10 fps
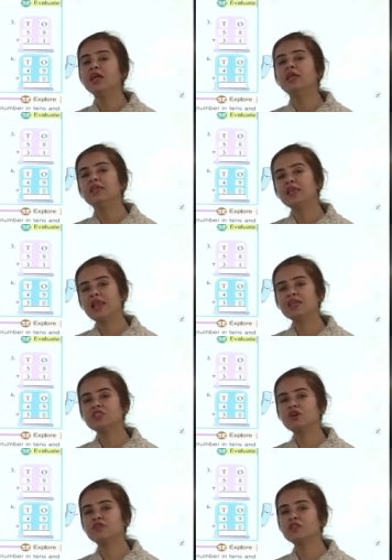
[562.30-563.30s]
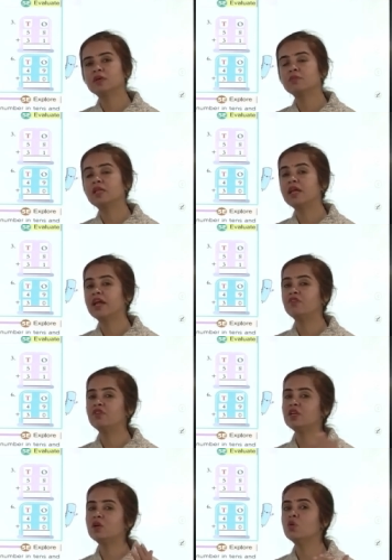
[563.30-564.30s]
less of something and we
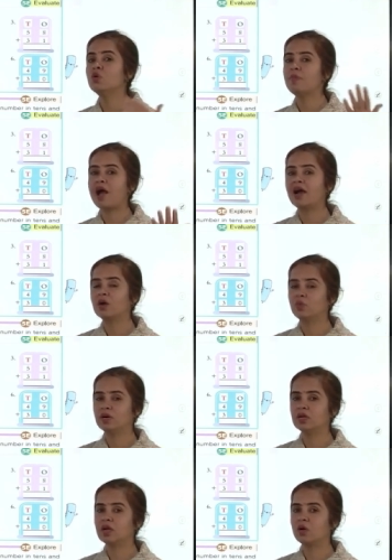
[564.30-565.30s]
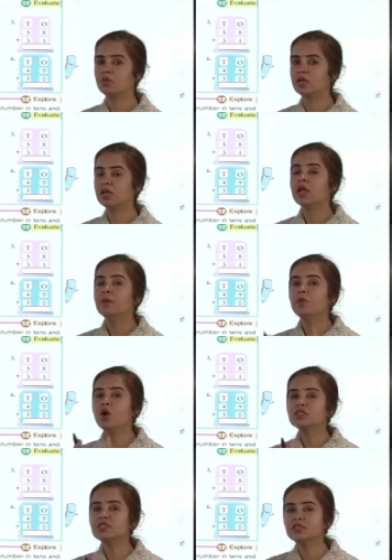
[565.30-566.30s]
go backward counting.
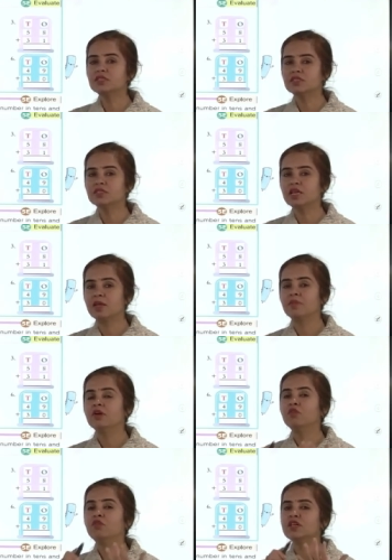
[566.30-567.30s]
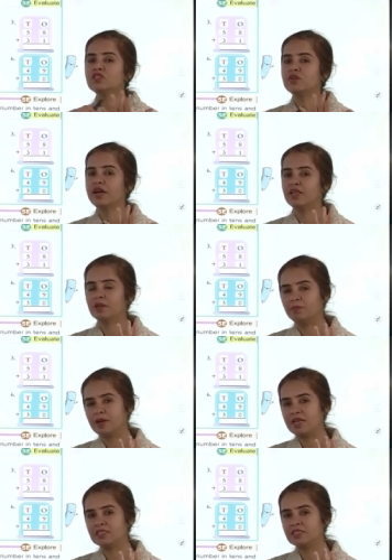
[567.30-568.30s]
Process is same. First write the
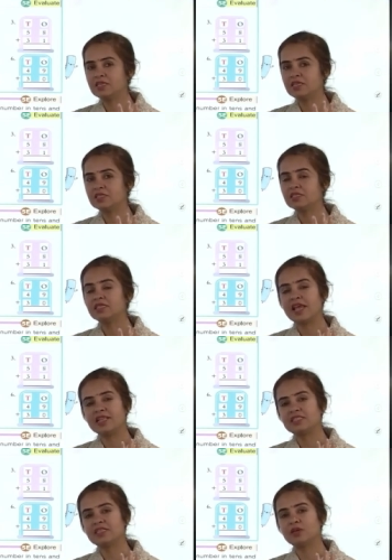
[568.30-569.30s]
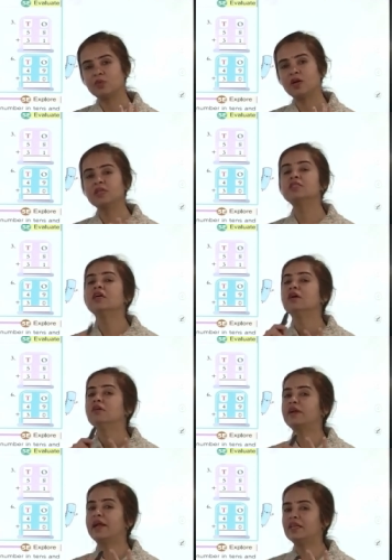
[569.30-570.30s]
places, tens and ones.
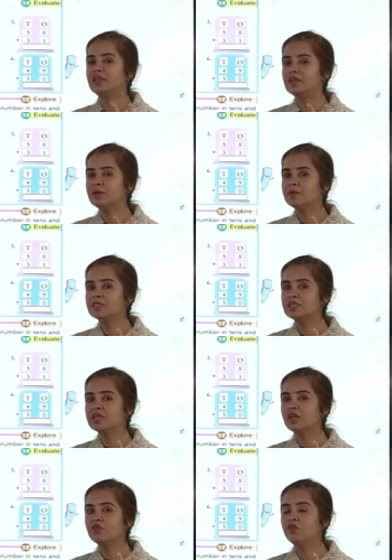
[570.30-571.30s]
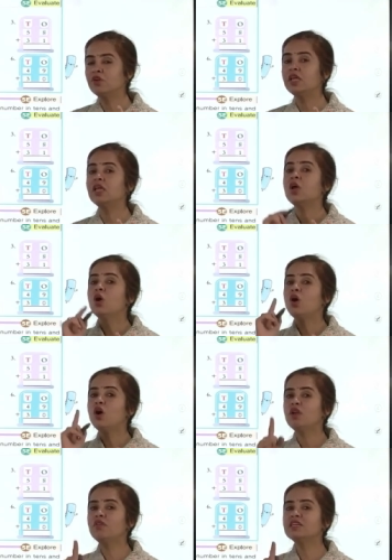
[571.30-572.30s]
Write the numbers carefully.
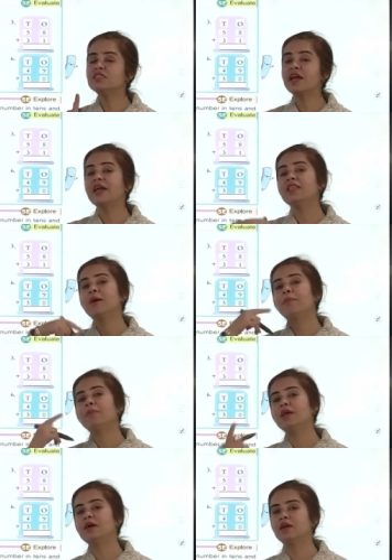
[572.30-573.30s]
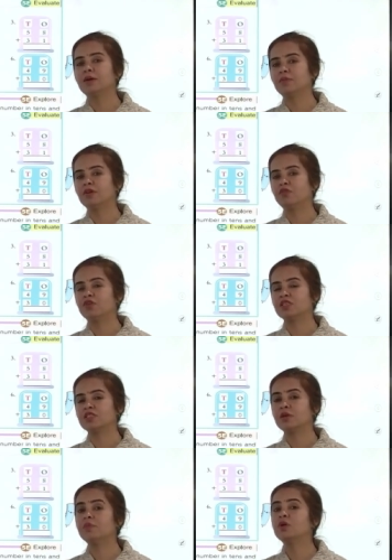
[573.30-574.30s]
Always write the bigger number first
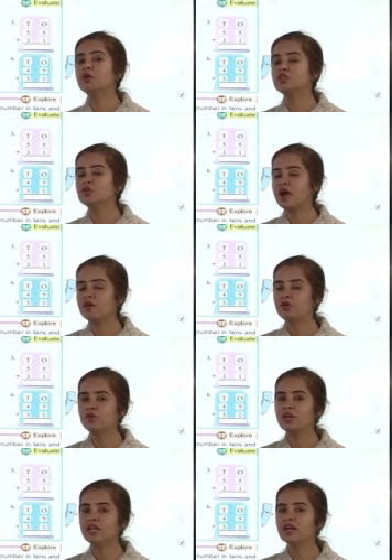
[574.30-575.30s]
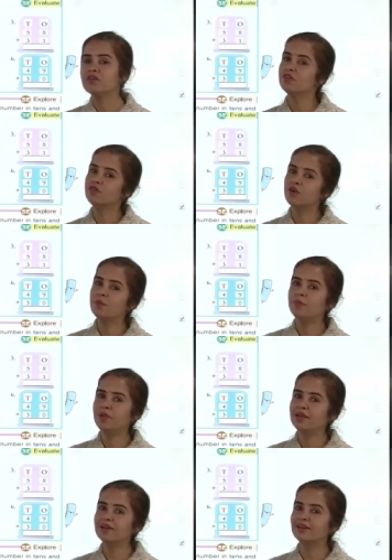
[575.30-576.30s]
because you have to take away from
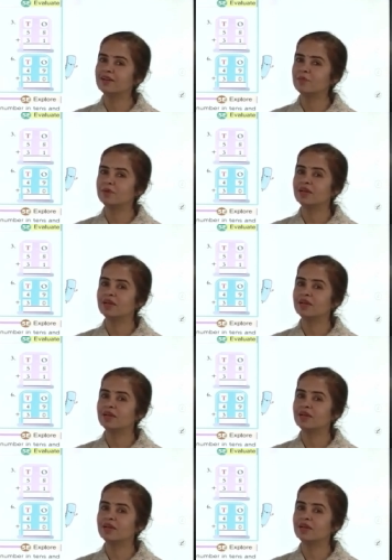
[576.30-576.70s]
bigger number,